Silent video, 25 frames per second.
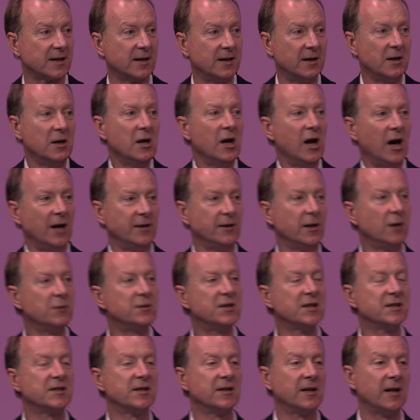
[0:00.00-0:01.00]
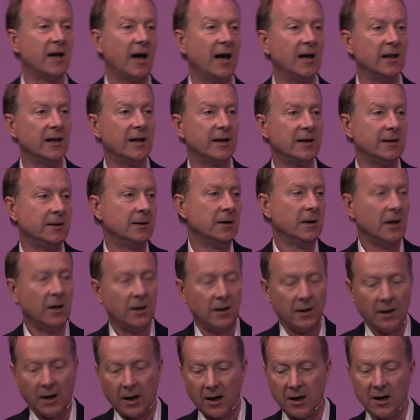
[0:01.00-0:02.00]
a notice in an LA
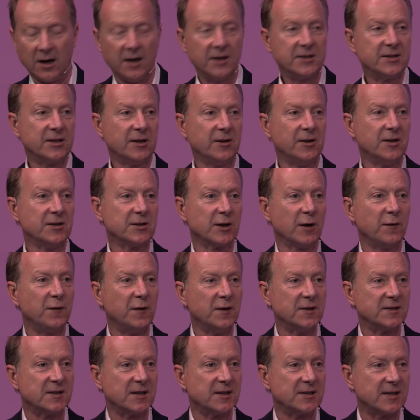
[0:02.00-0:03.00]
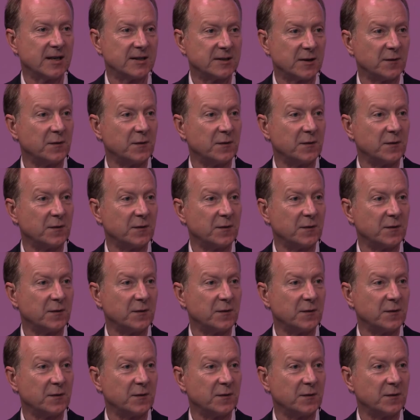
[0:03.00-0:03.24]
attorney's office that says,